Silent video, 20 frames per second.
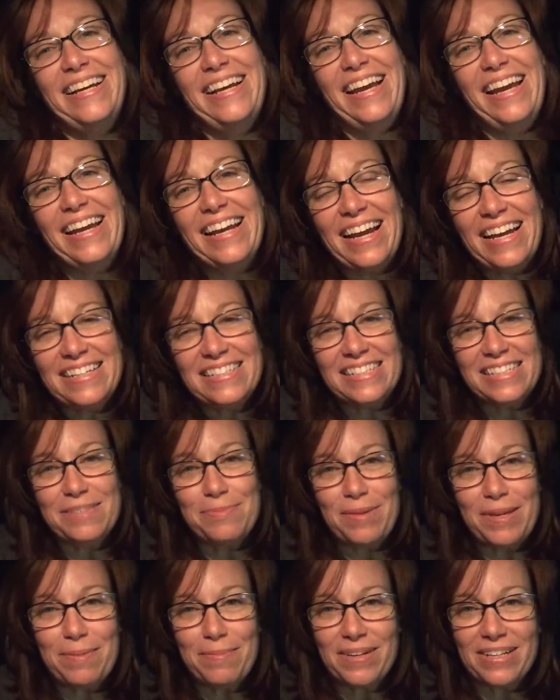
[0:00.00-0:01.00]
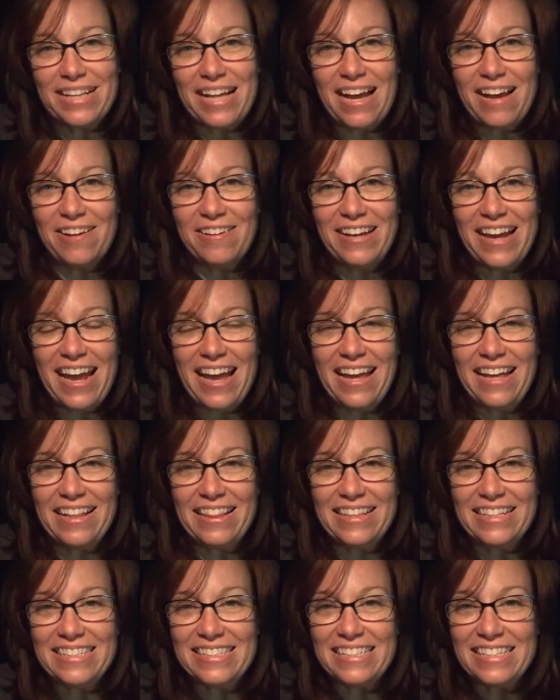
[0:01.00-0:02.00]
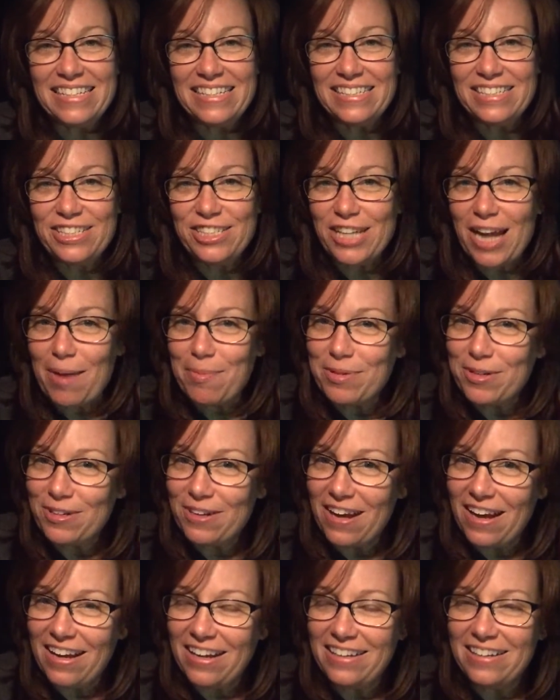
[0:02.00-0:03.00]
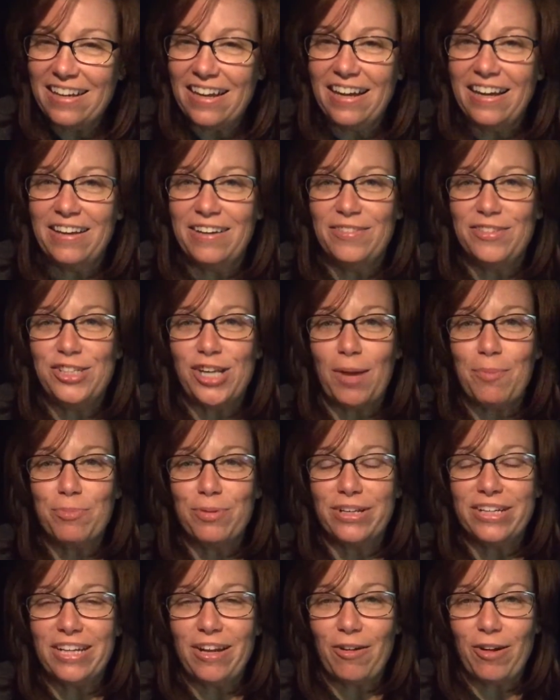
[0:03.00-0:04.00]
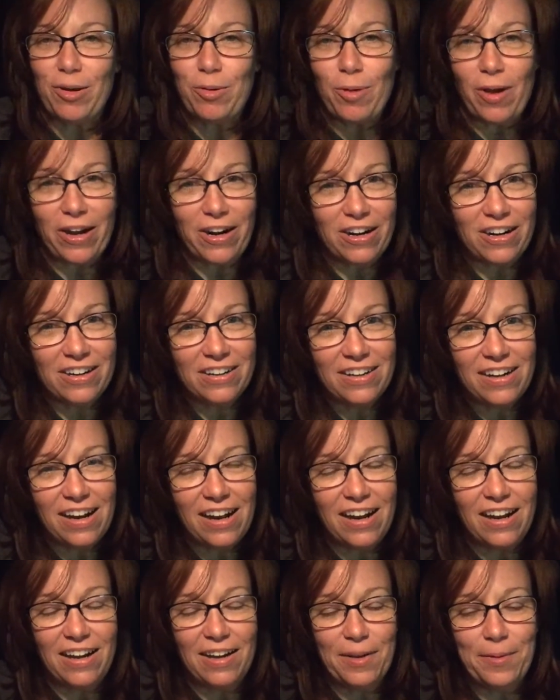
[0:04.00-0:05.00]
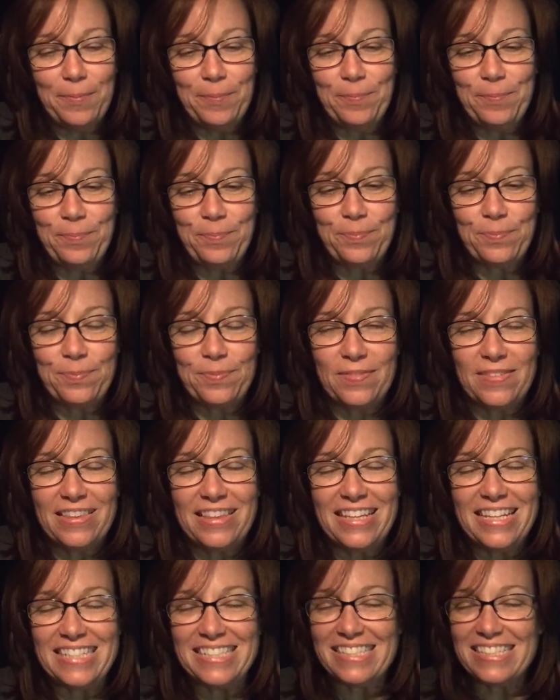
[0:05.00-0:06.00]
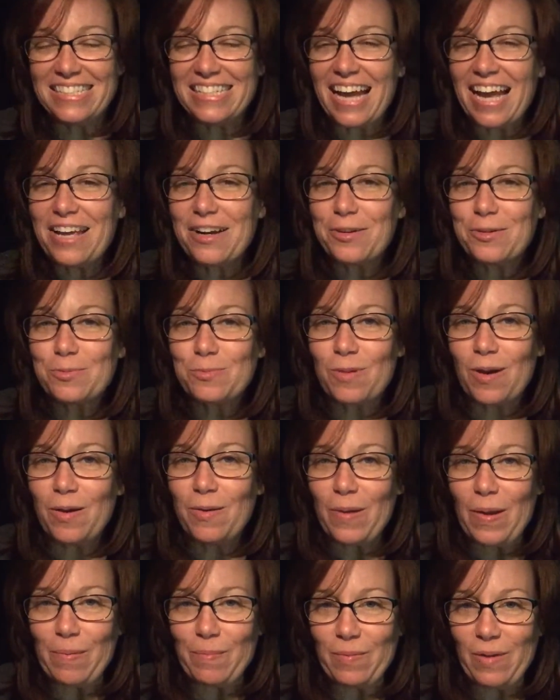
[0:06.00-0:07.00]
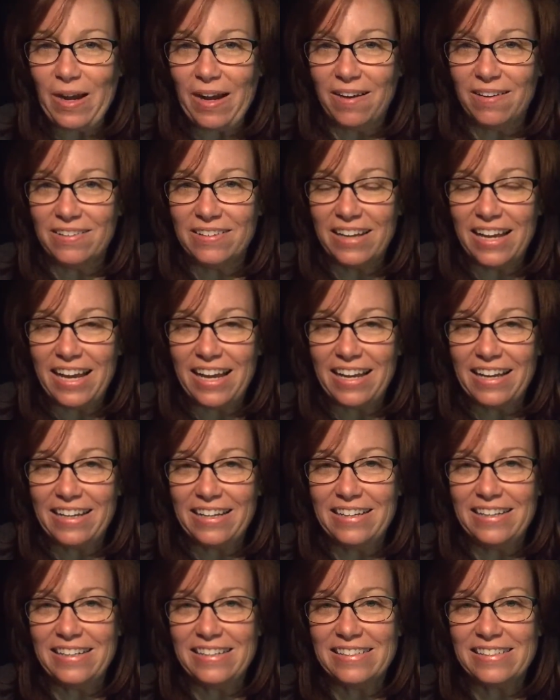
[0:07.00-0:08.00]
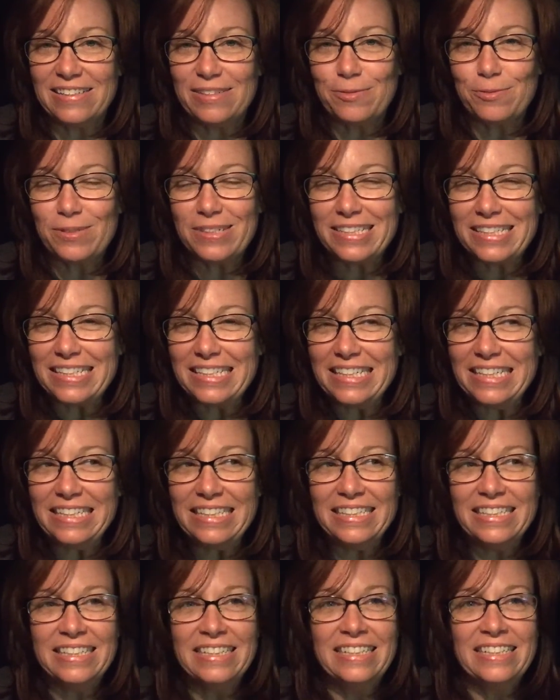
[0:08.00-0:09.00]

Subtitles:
Hey guys, it's Mickey McLeod, and this is Chapter 9 of Chop Wood, Carry Water. It's entitled What Went Well, and it's really